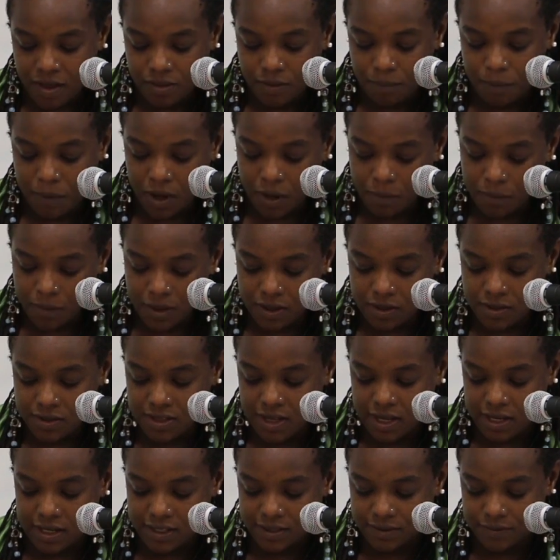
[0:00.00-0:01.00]
The boy mutters
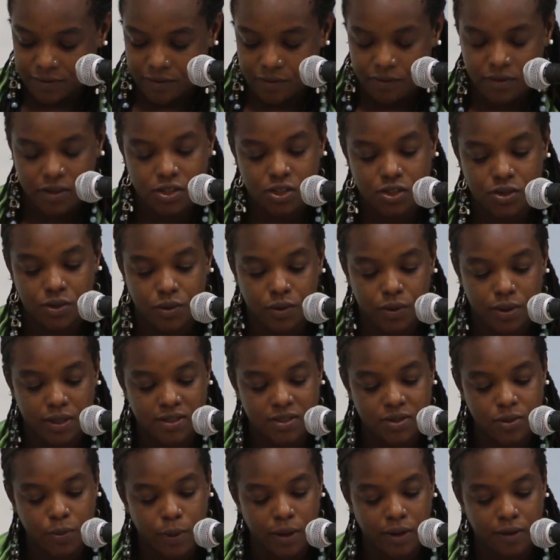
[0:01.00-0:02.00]
that his favorite show
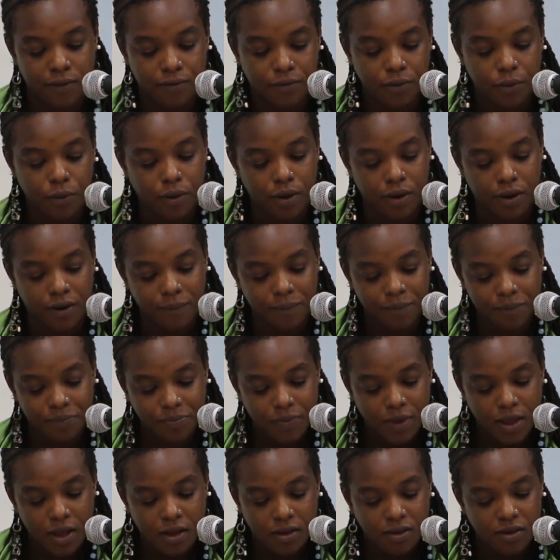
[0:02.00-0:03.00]
is 24,
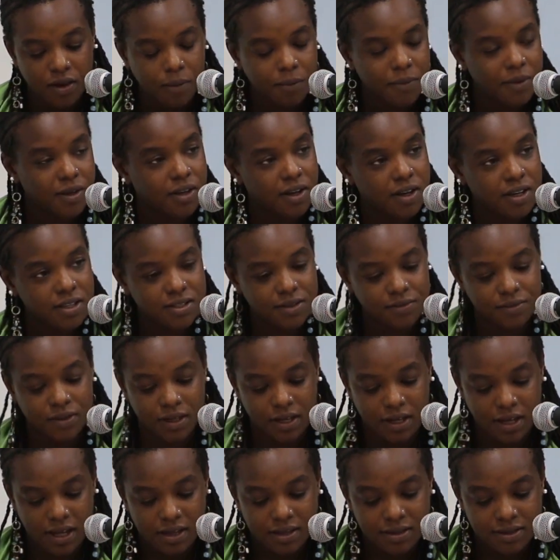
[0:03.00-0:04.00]
not because of the
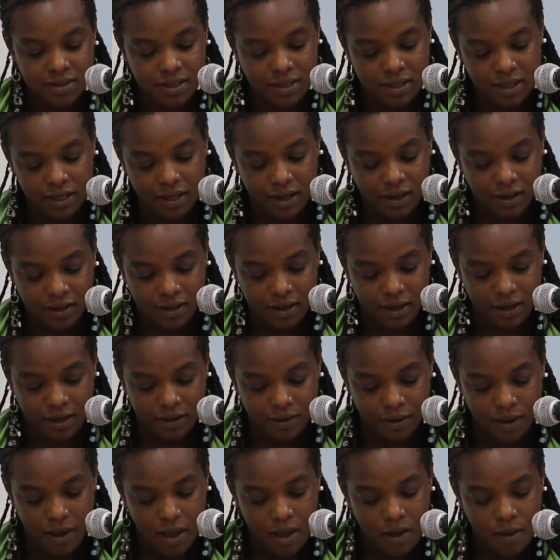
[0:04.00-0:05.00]
guns and the
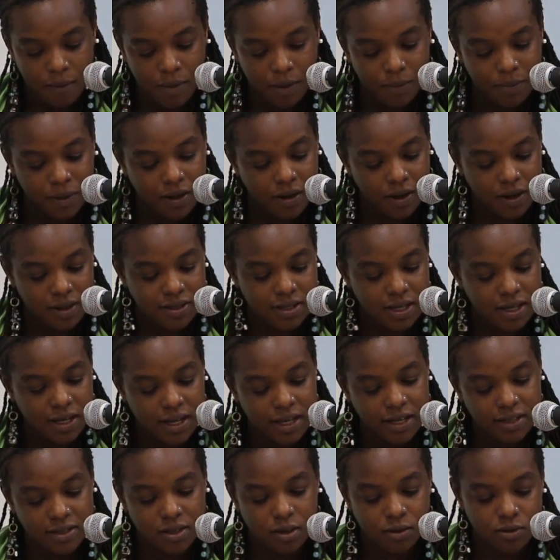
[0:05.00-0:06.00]
killing, but because he
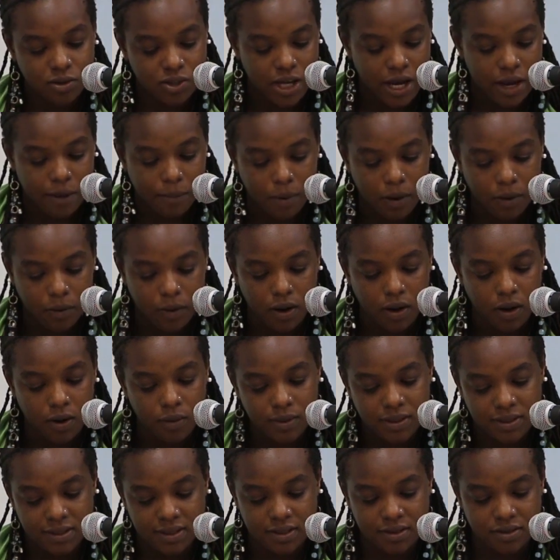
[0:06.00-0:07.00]
likes how Jack Bauer
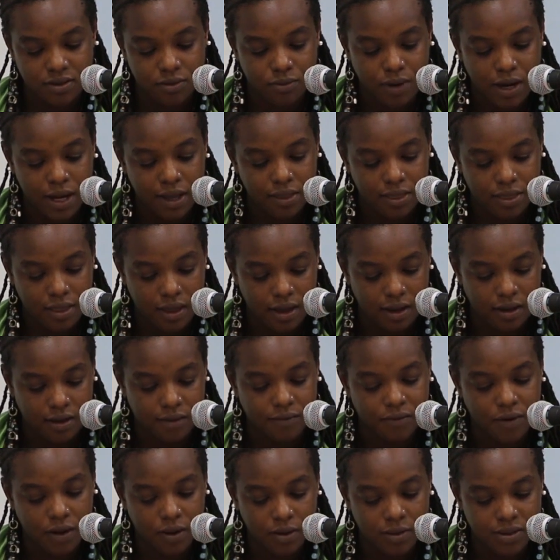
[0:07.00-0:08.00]
always does the right thing
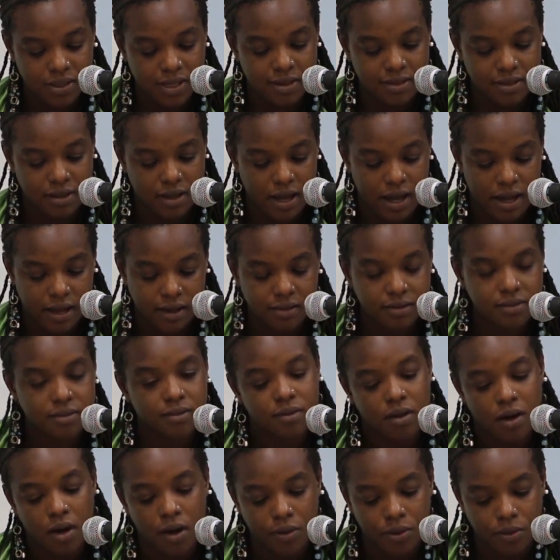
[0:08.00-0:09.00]
and follows his gut,
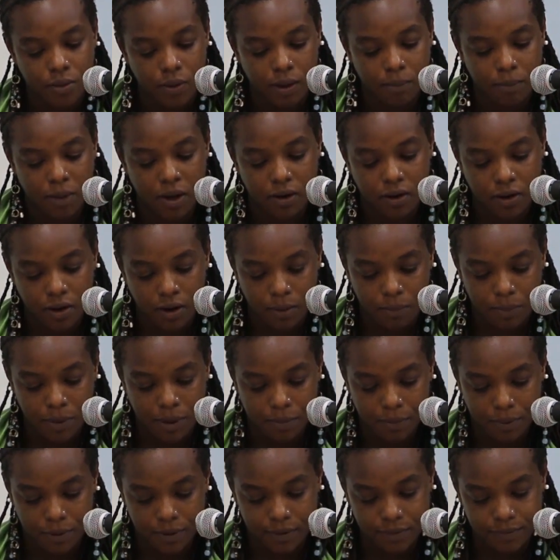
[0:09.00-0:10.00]
although it may hurt
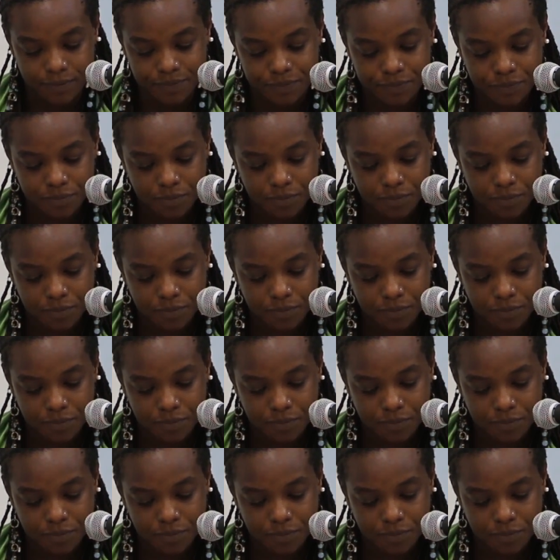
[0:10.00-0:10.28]
people.